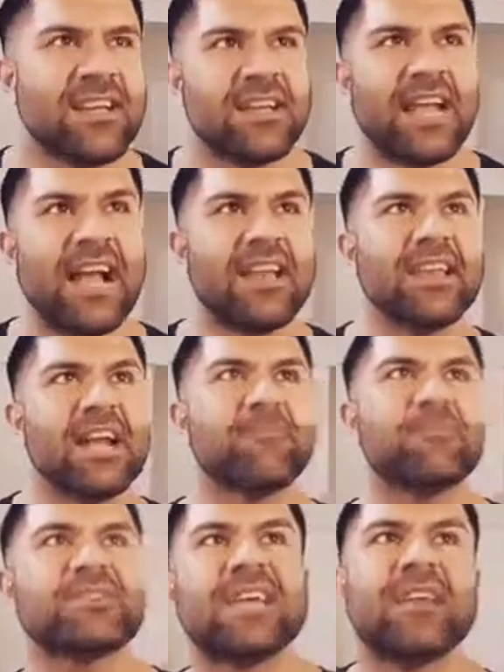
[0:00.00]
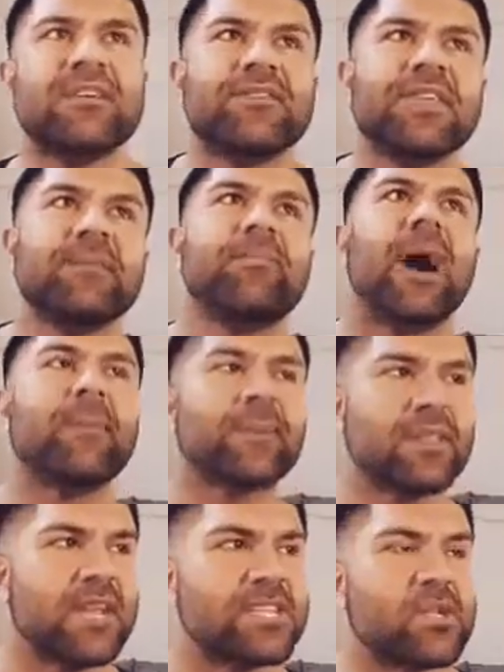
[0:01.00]
99% of the
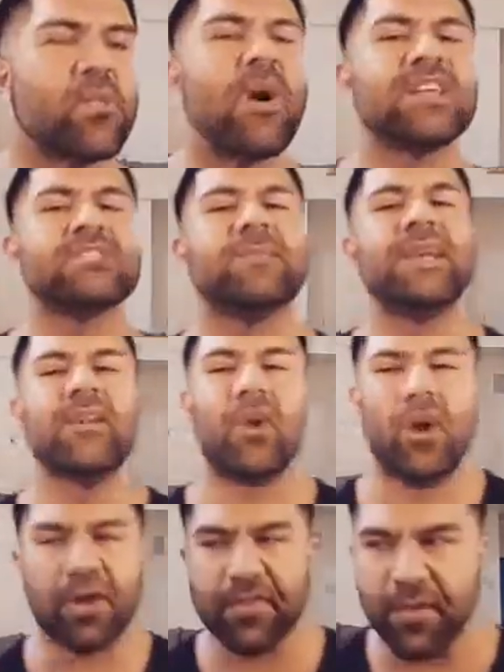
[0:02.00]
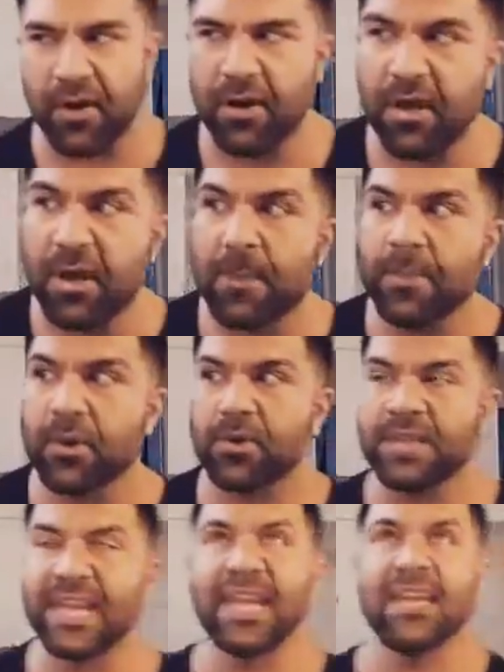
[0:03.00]
population wants to be an author, but
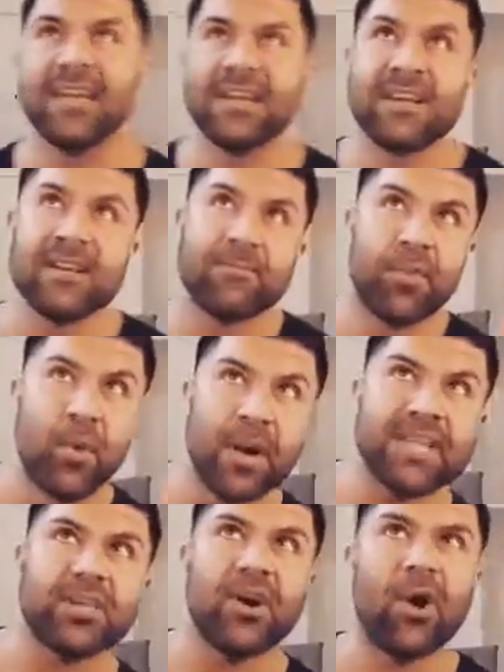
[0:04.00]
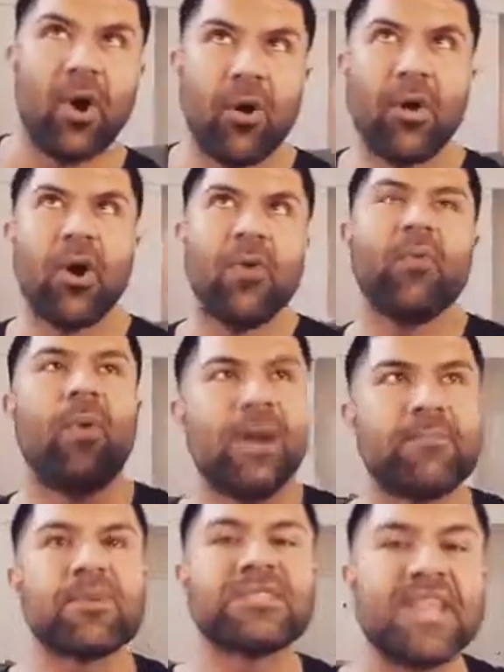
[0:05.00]
only
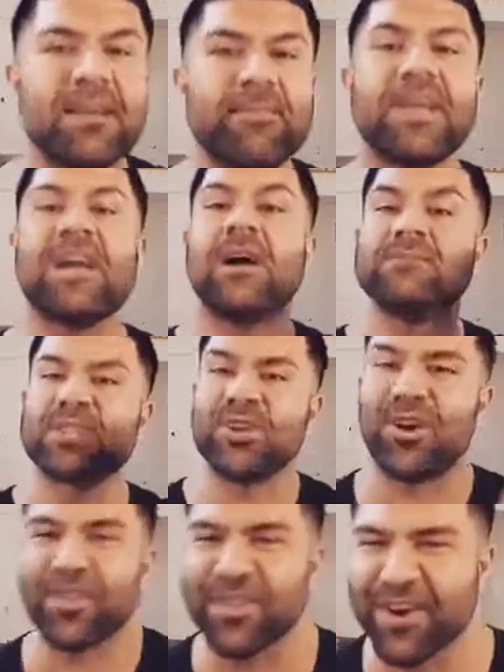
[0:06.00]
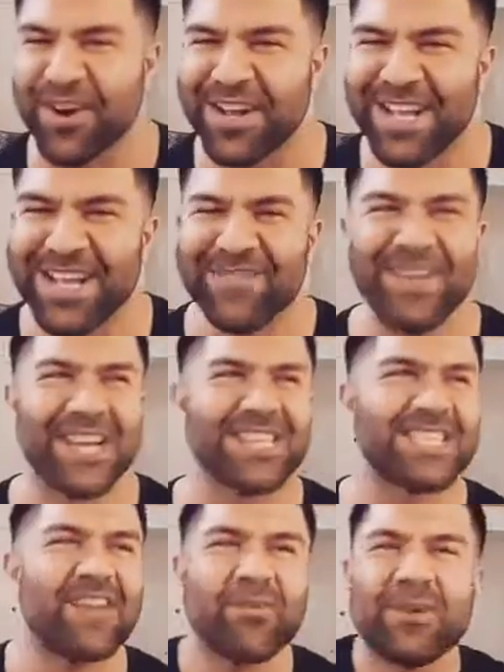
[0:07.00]
0.001% becomes an author
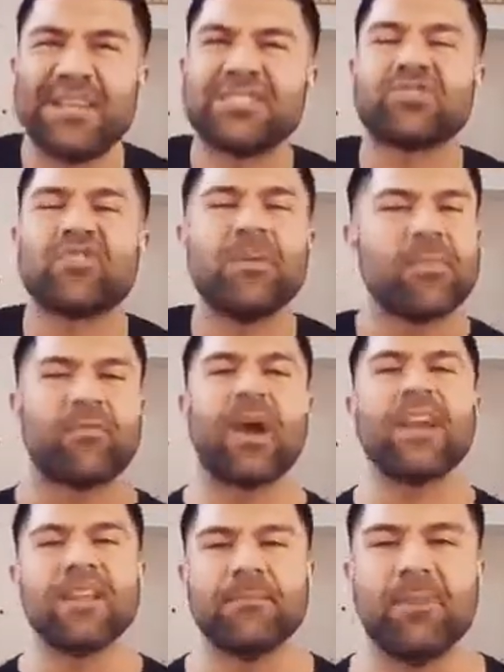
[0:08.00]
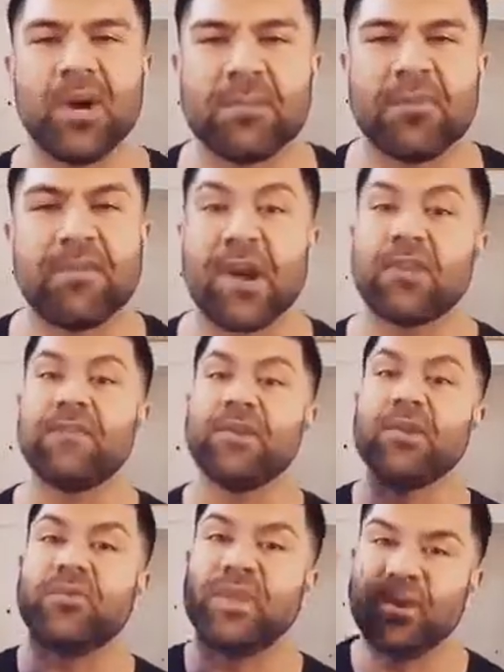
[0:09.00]
because everyone has a dream of writing a book, but very
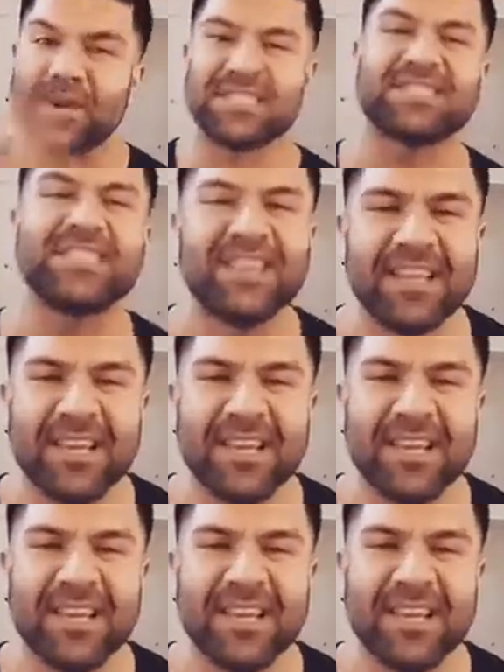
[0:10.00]
few do it.